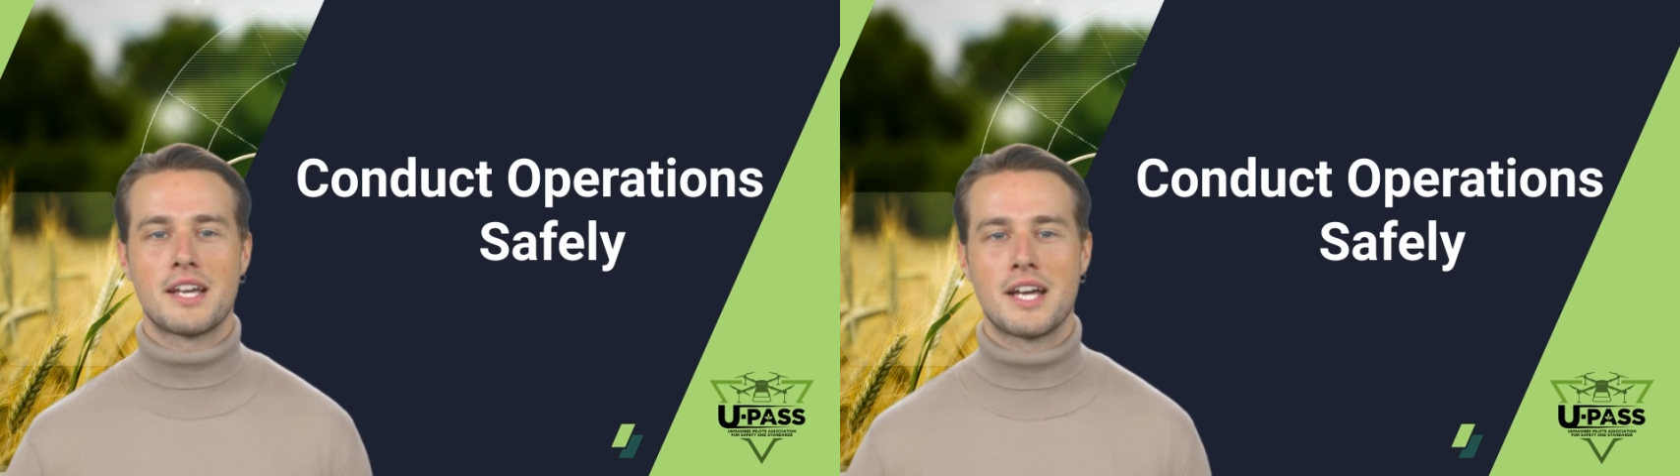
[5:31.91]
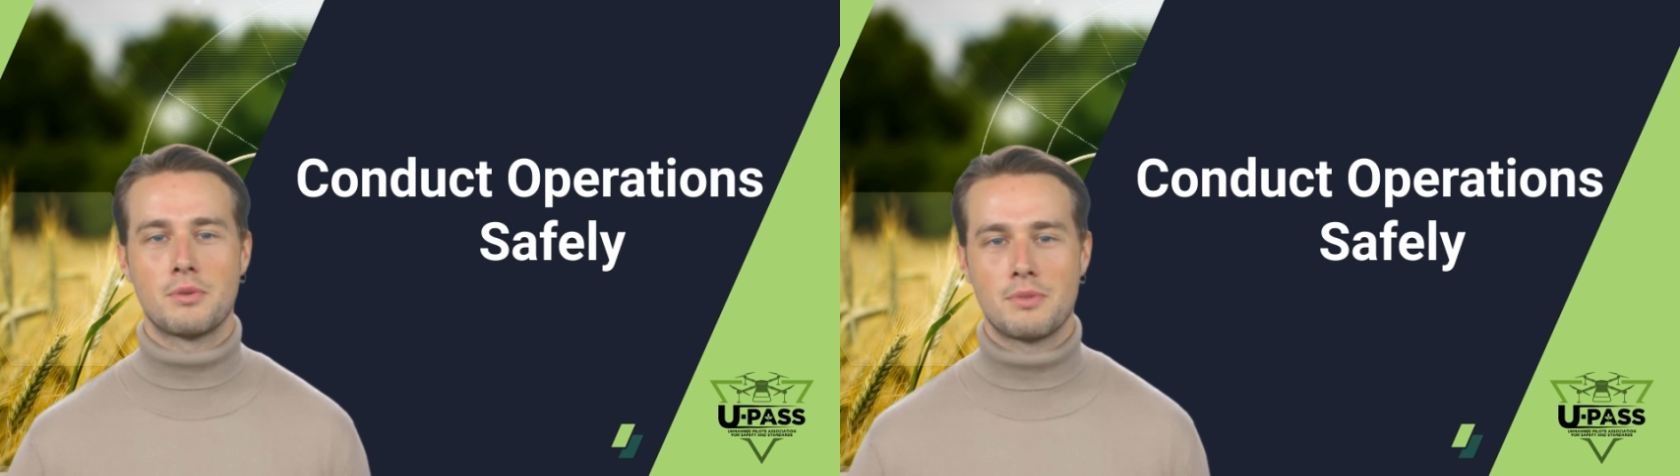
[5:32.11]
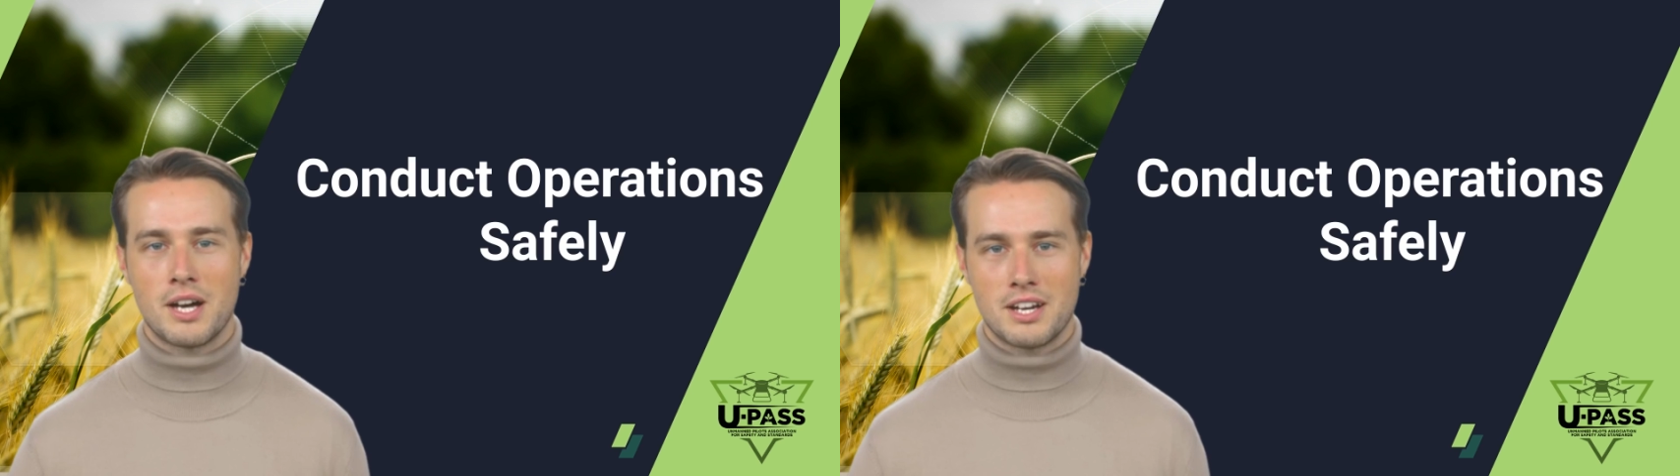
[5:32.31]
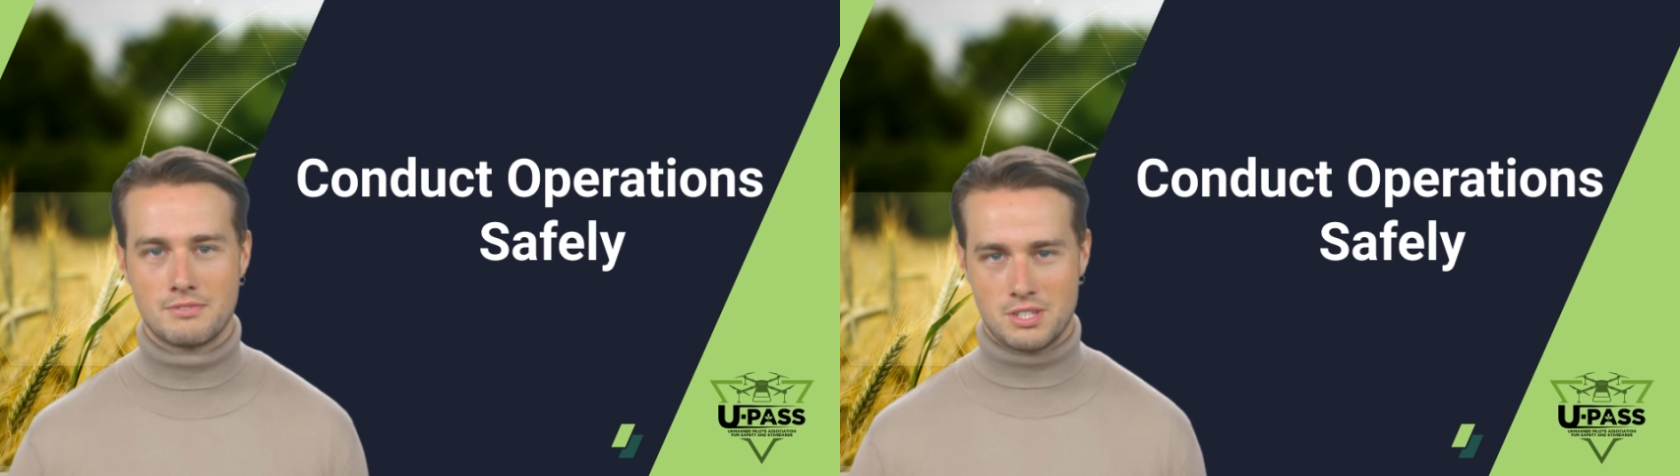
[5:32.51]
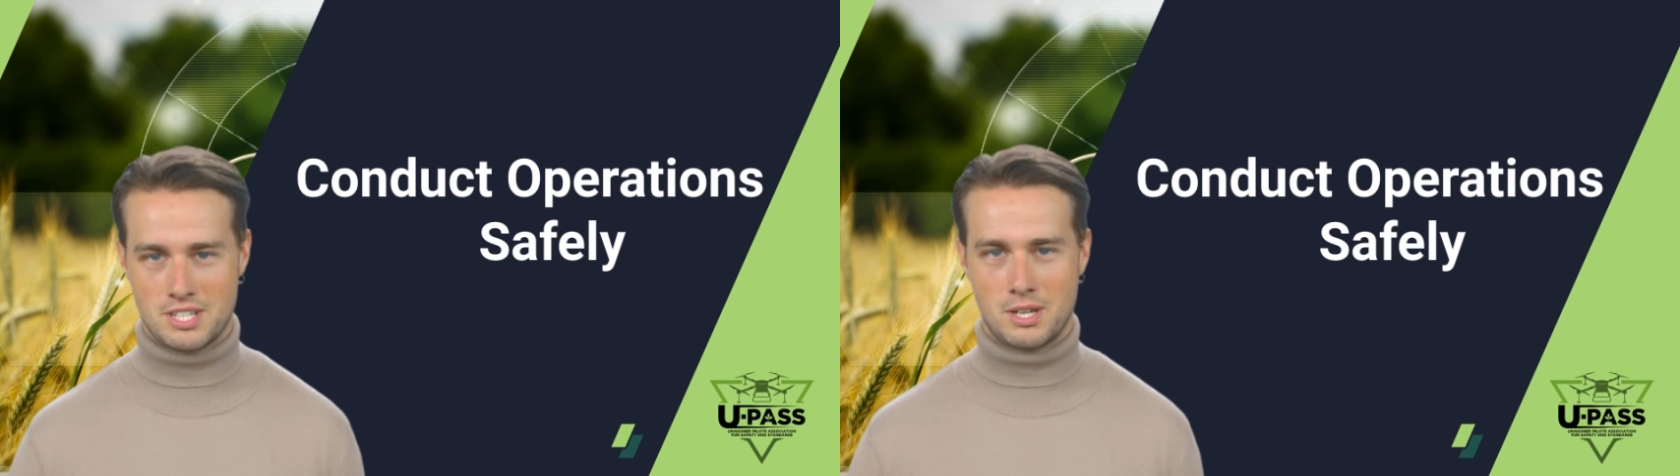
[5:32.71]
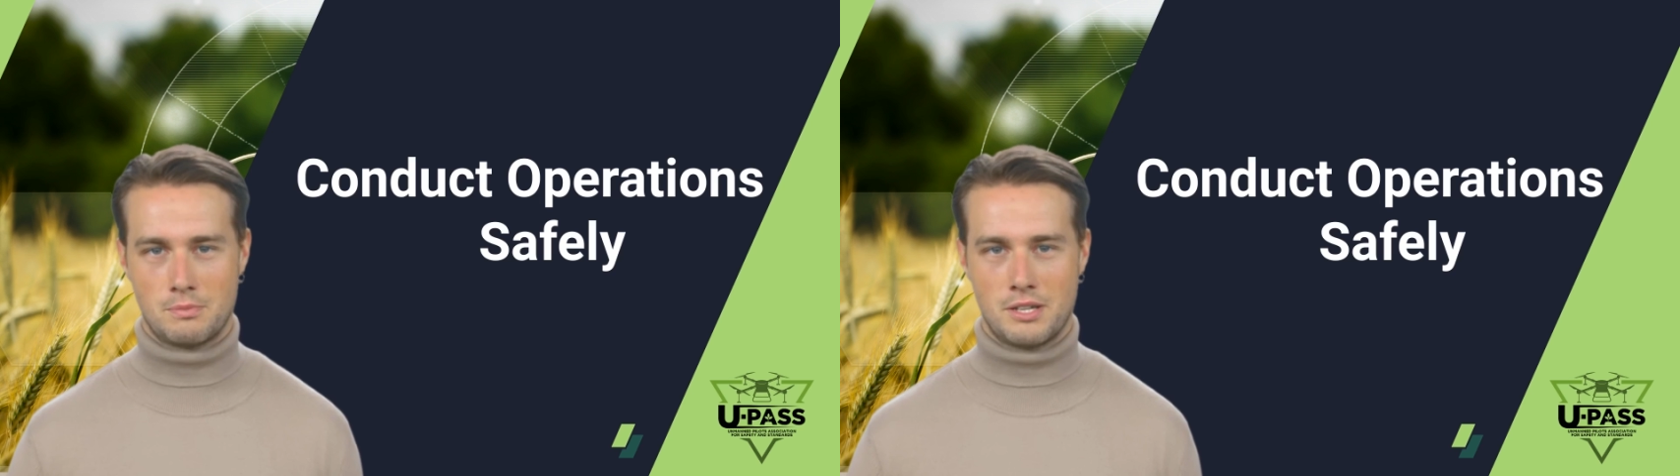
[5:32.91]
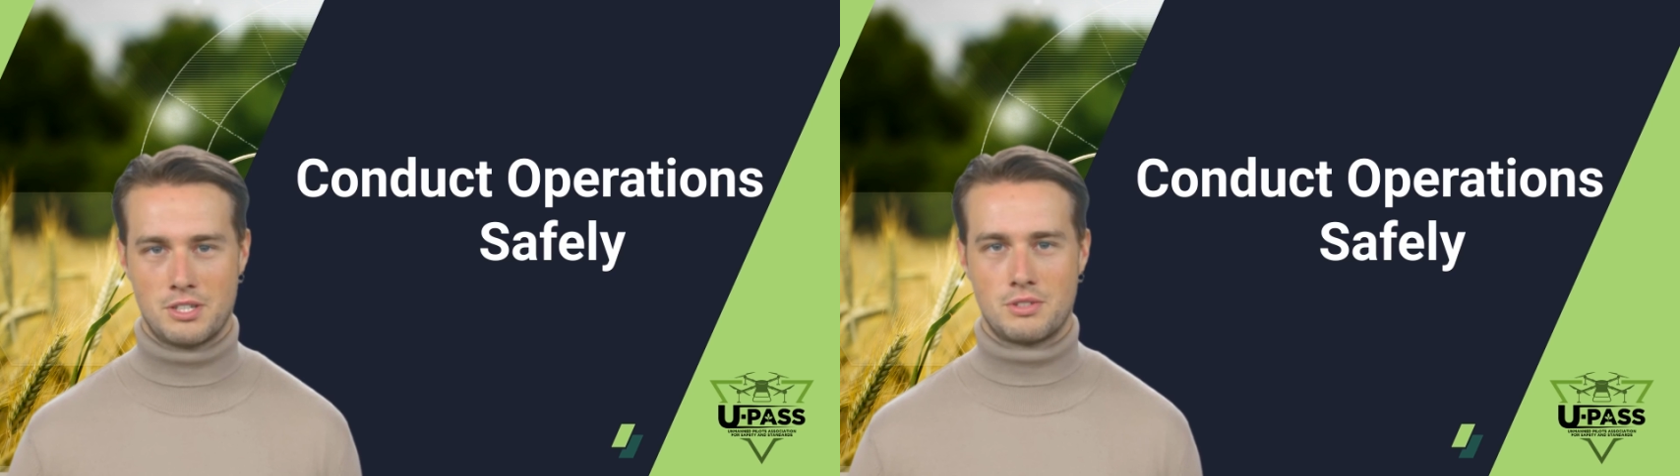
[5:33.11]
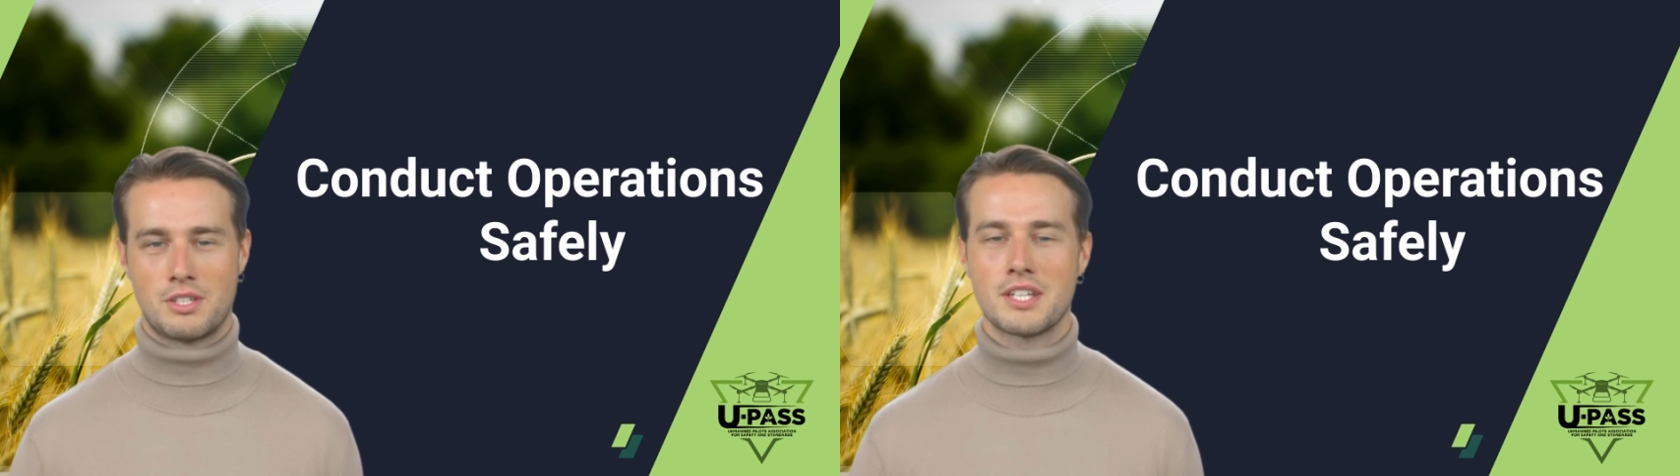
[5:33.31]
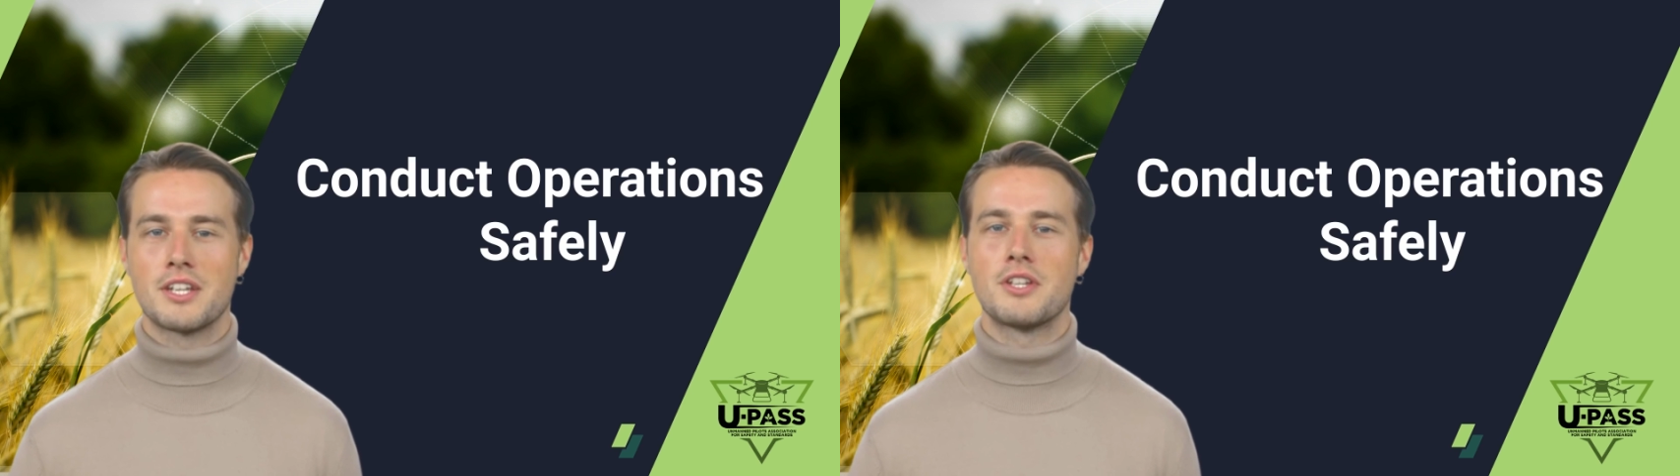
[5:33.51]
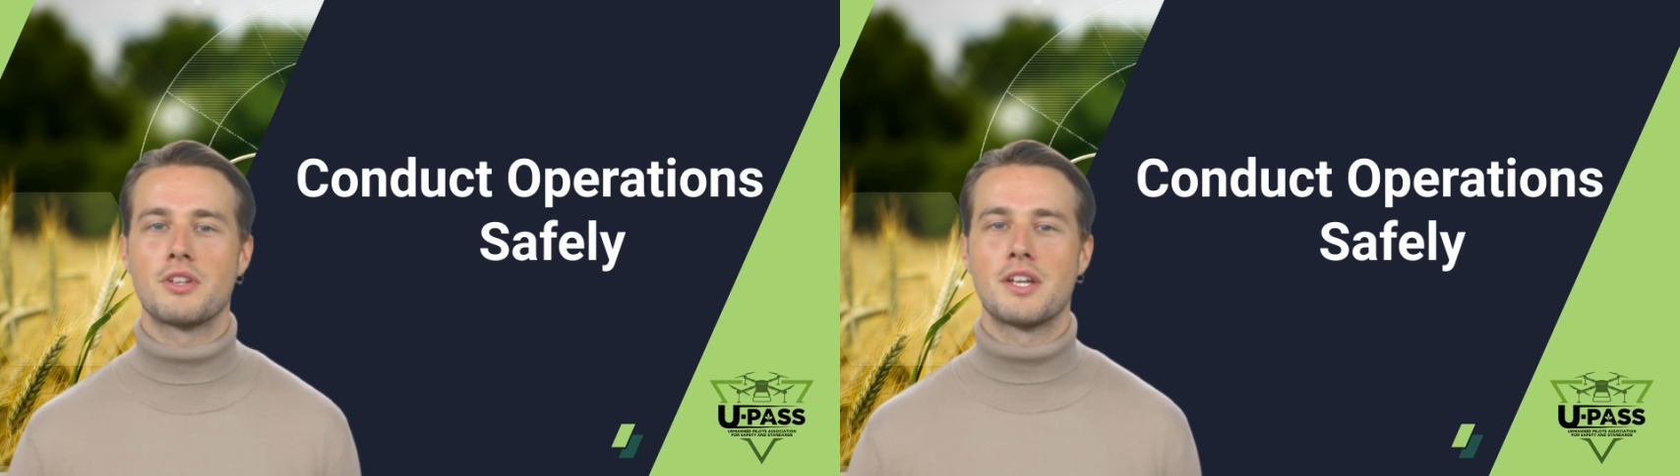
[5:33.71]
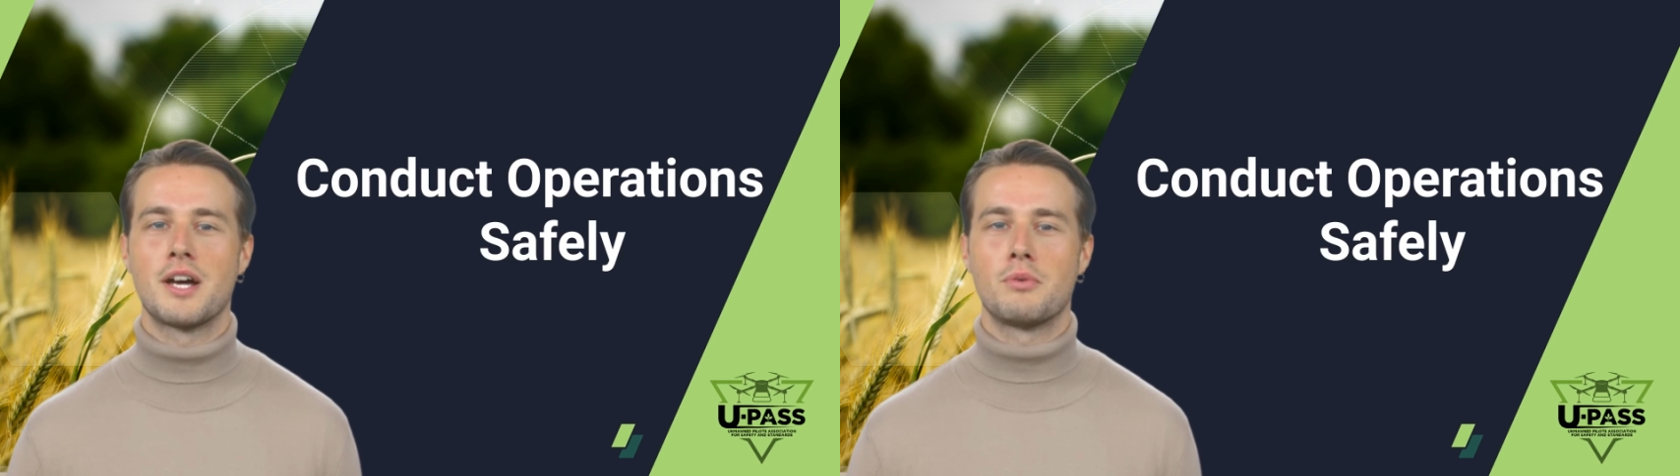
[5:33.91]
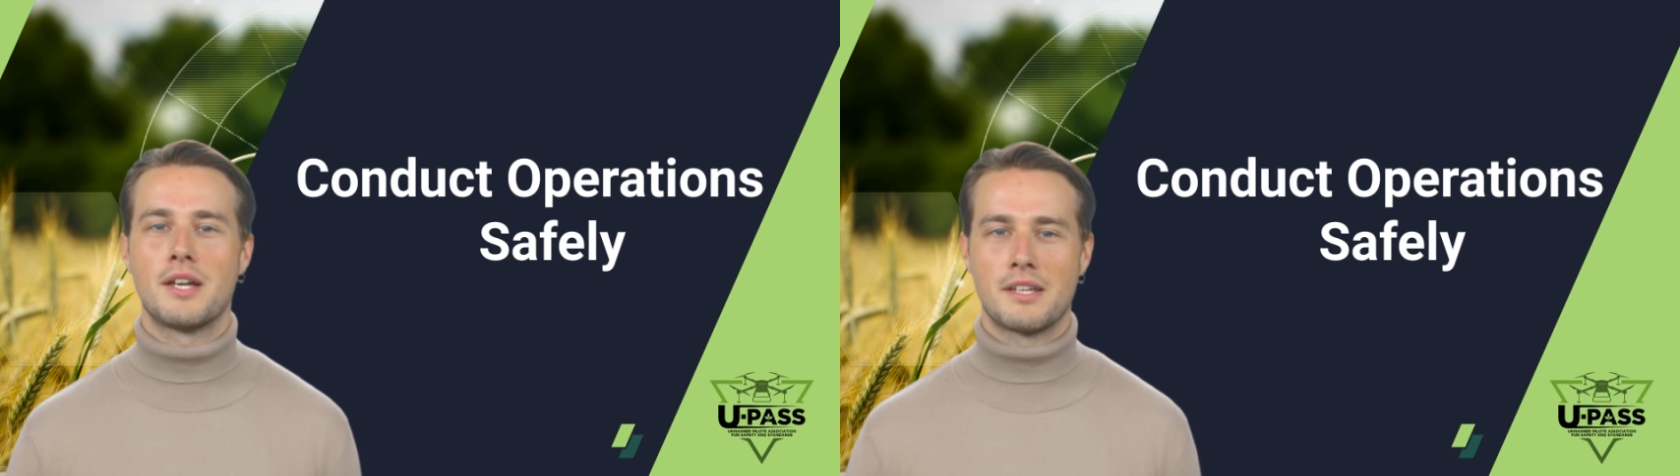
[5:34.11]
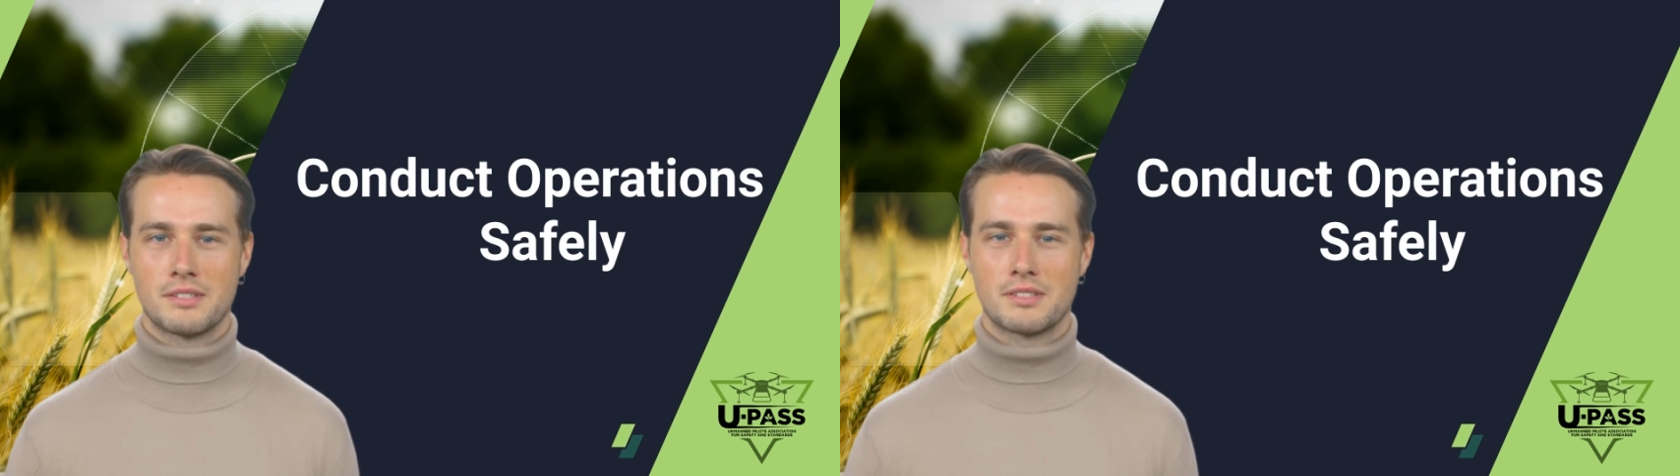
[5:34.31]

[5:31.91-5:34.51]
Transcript: and apply for a separate jurisdictional COA.